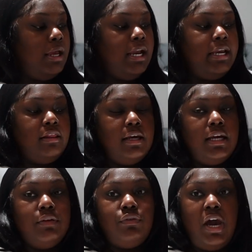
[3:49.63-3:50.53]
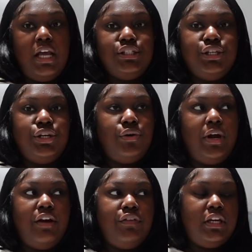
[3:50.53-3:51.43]
And then if you guys didn't know,
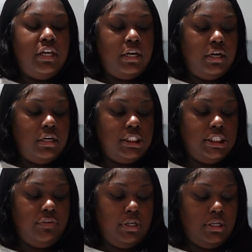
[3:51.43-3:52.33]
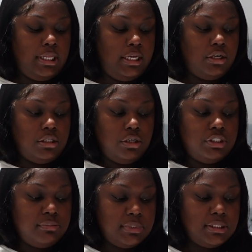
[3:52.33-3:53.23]
every year during like the
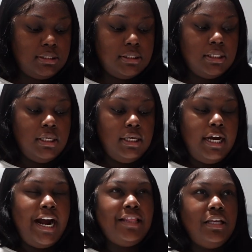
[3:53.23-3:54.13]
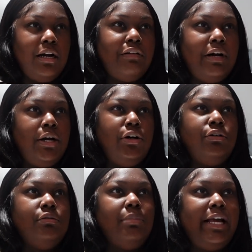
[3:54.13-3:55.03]
Christmas, I think
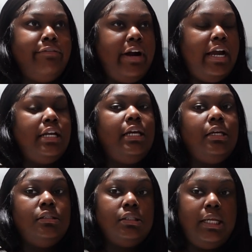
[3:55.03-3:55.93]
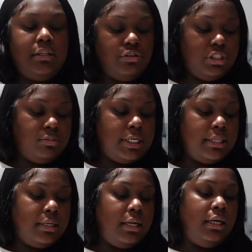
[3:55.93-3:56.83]
around Black Friday into like the Christmas
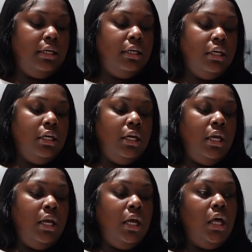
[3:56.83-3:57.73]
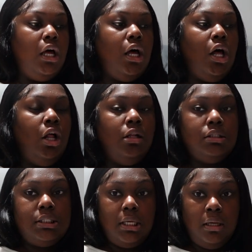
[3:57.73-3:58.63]
holiday,
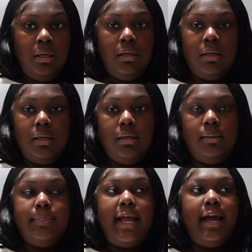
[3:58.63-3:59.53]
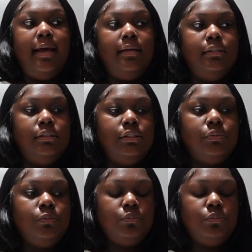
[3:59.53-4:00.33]
Ulta um, has